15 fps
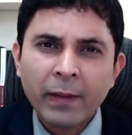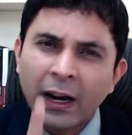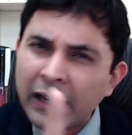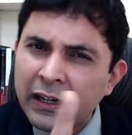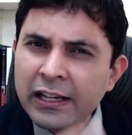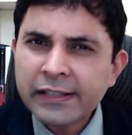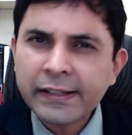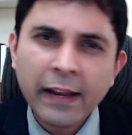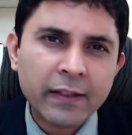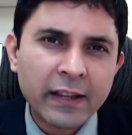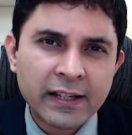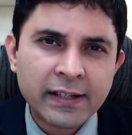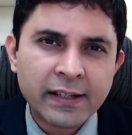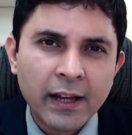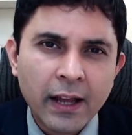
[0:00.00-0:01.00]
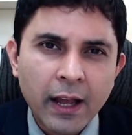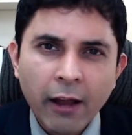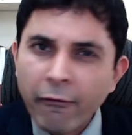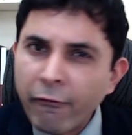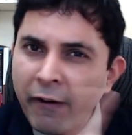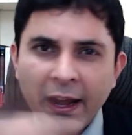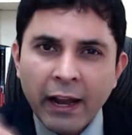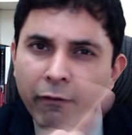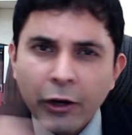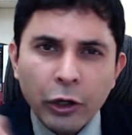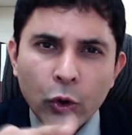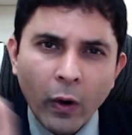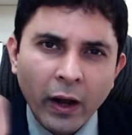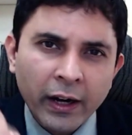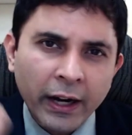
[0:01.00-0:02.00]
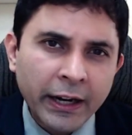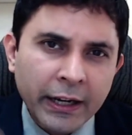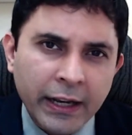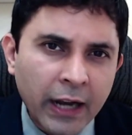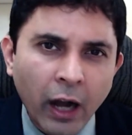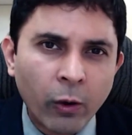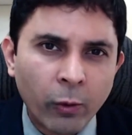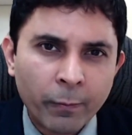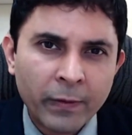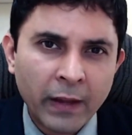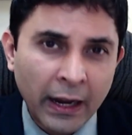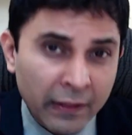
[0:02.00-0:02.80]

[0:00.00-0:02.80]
Understand this. Wherever you are right now